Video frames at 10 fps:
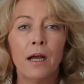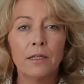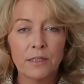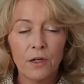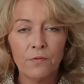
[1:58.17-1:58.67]

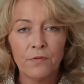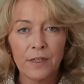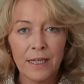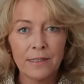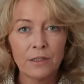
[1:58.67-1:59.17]
And don't
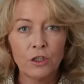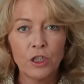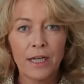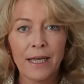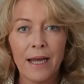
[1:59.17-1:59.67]
forget to
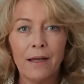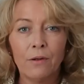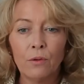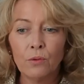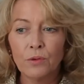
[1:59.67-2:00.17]
check
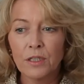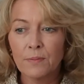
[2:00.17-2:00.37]
out all the